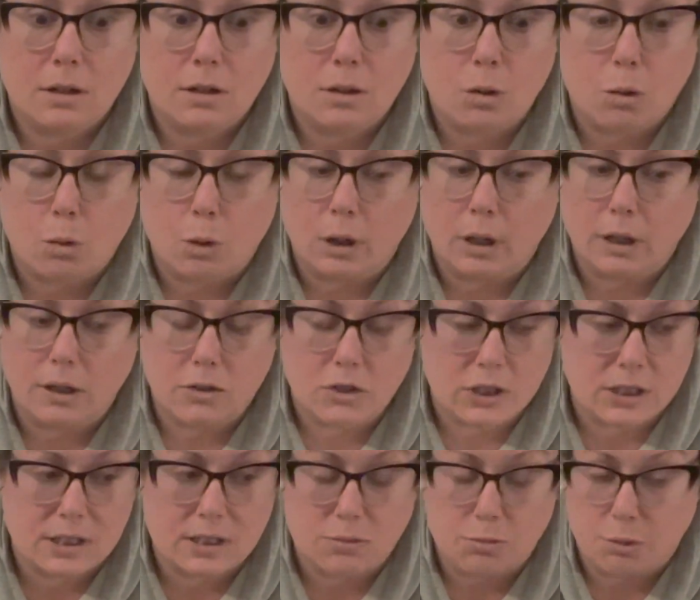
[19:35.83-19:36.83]
or
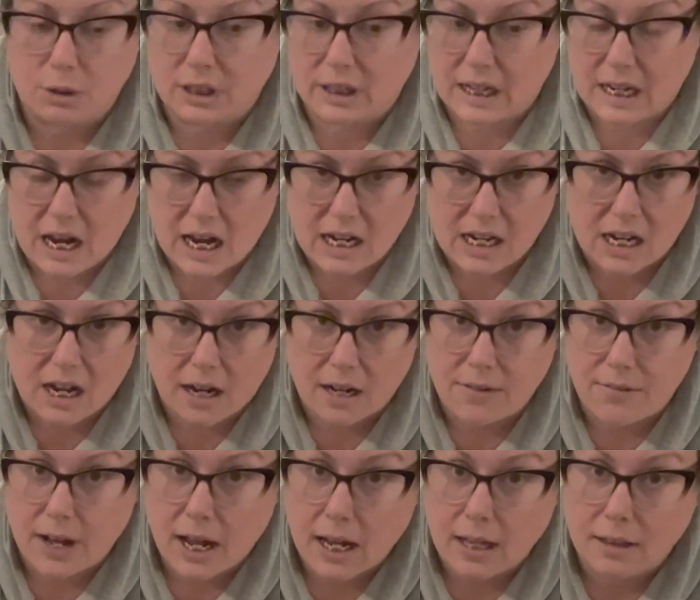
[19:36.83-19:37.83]
just really any kind of
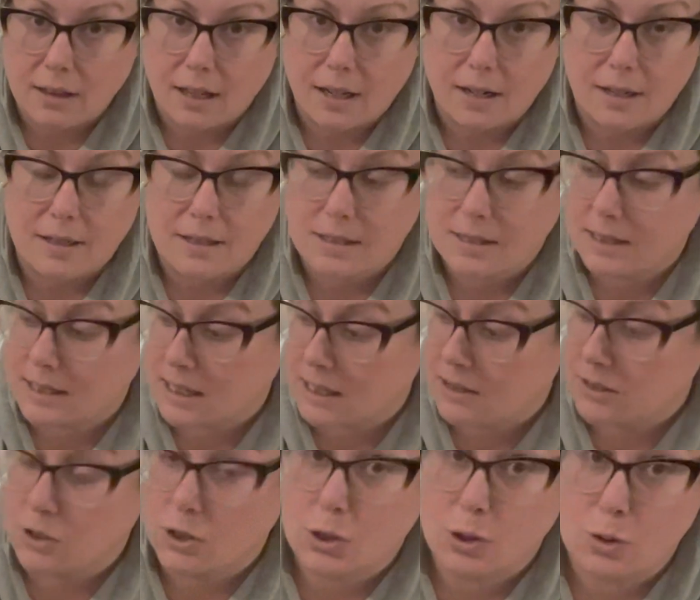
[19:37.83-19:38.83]
head lettuce in
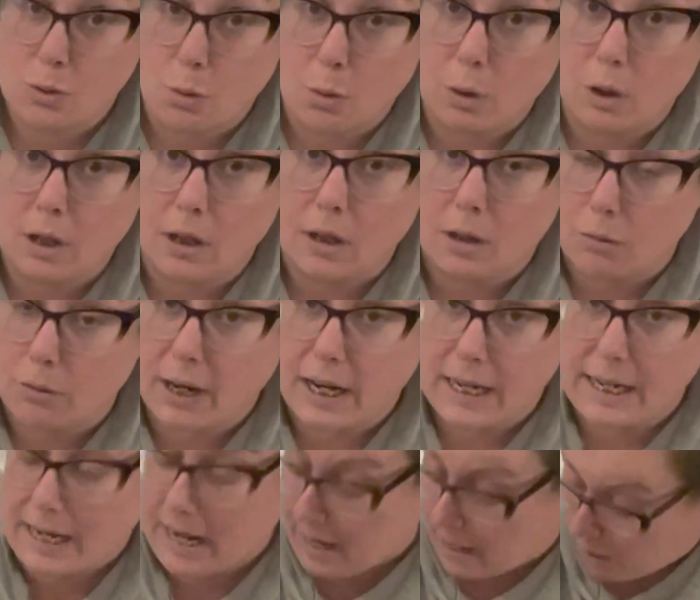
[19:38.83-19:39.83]
the store
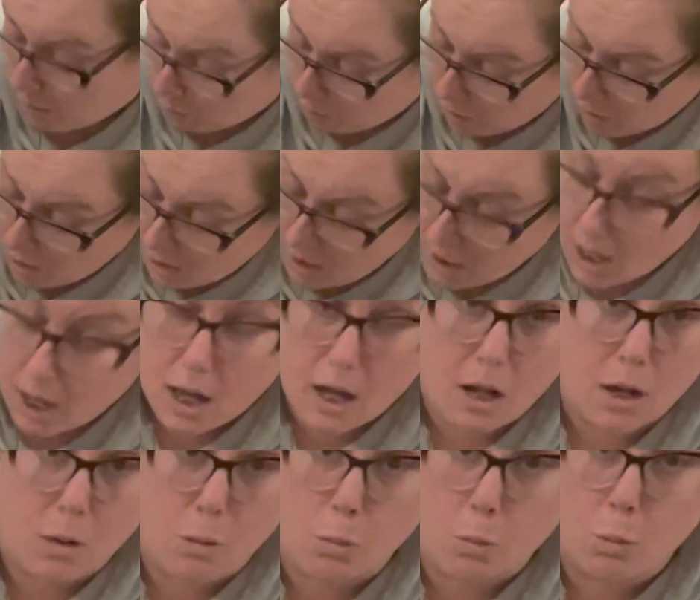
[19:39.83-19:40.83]
right now
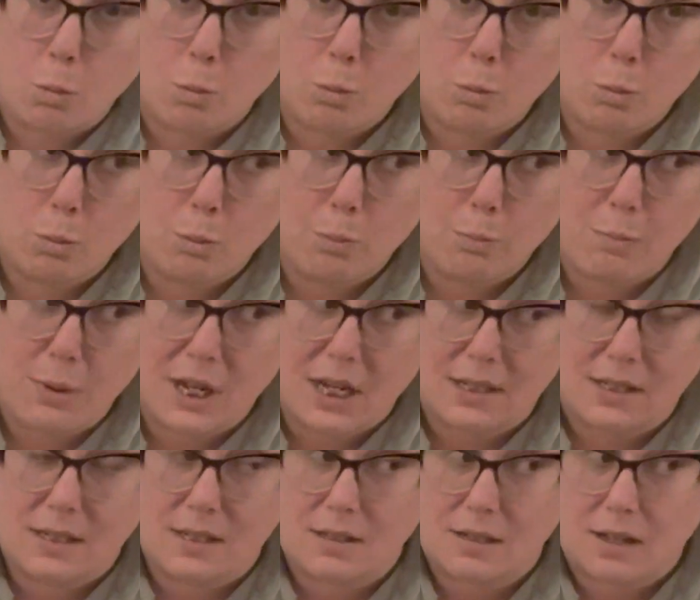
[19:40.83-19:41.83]

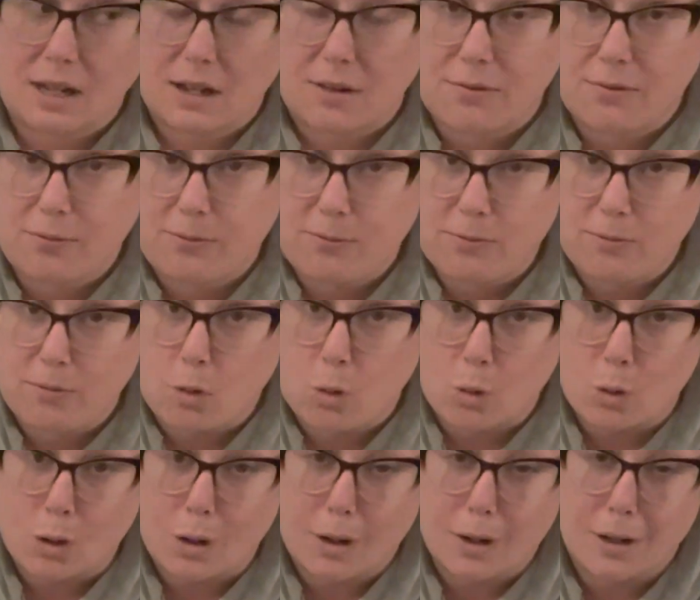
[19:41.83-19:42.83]
because it's like
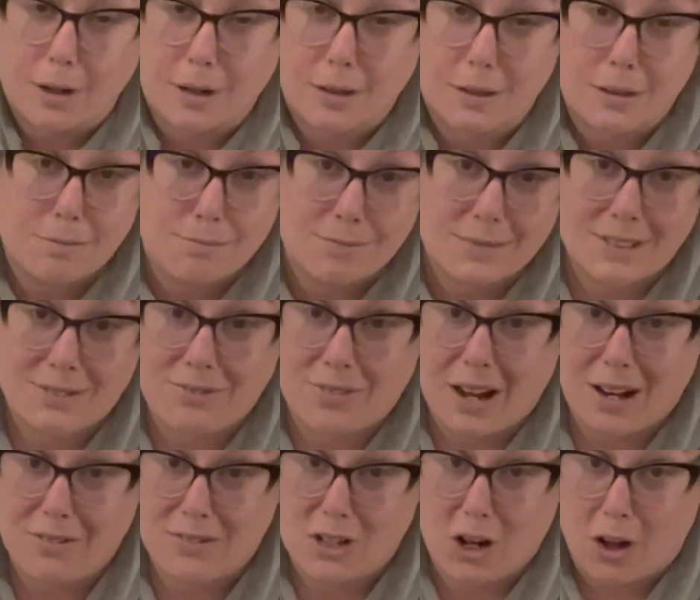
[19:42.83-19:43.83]
$4 to
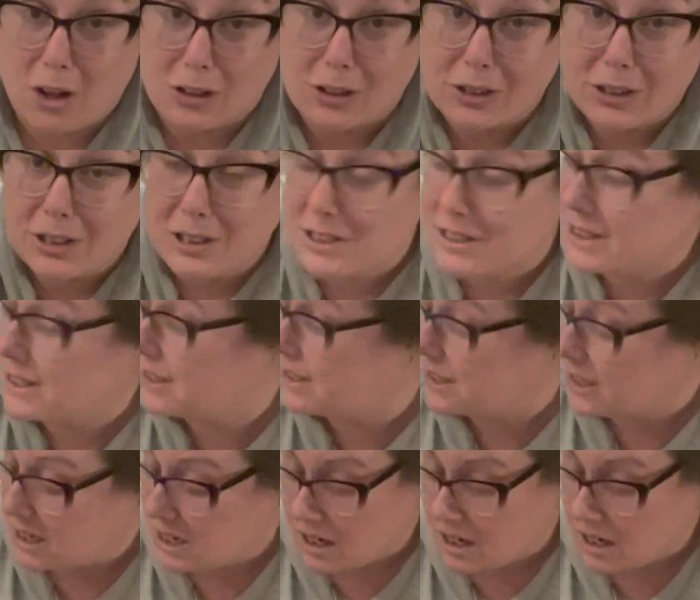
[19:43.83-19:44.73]
$5.